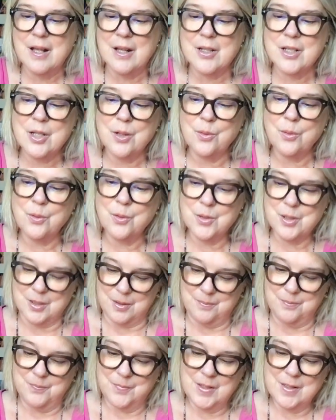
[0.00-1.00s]
To
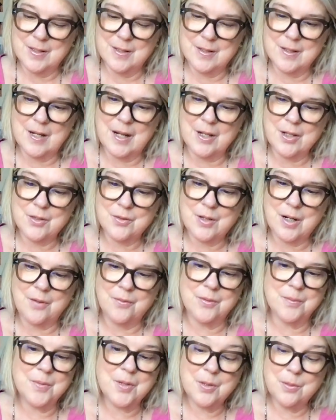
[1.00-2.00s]
Autumn. This is an extract
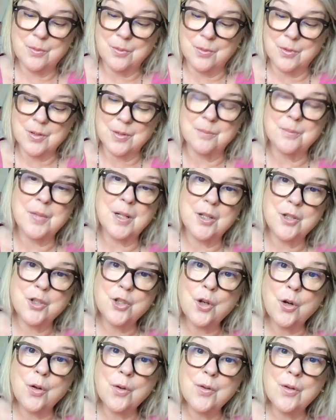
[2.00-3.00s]
from To Autumn by
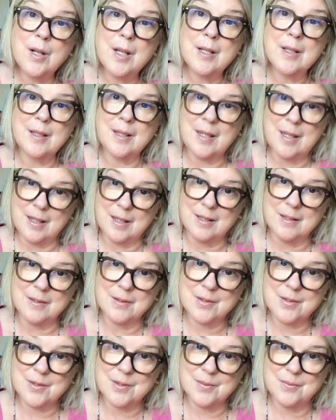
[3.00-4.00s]
John
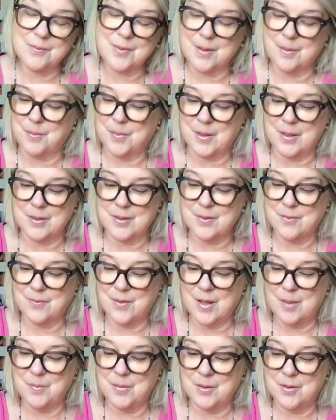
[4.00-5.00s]
Keats.
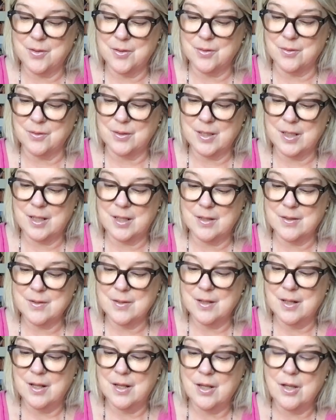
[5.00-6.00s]
Fabulous John Keats,
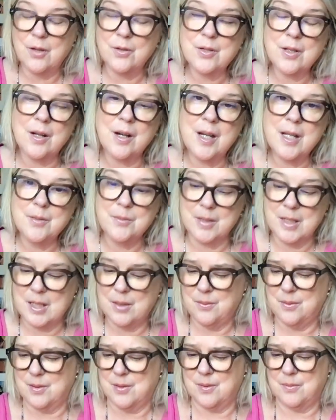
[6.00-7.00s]
who died when he
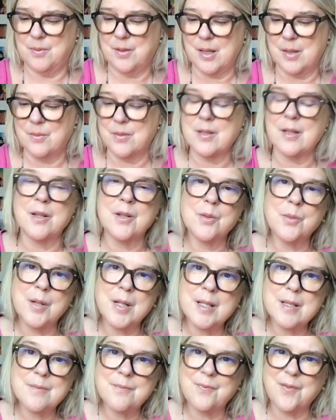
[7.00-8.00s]
was like
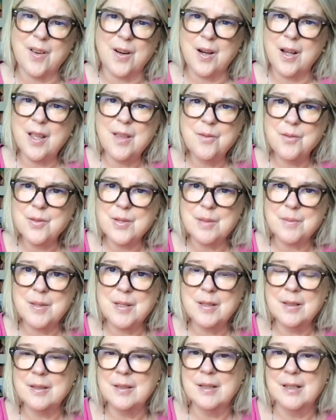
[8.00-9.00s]
25 or
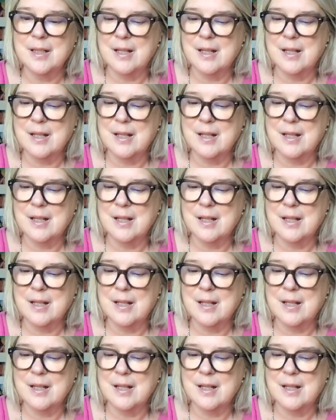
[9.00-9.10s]
something.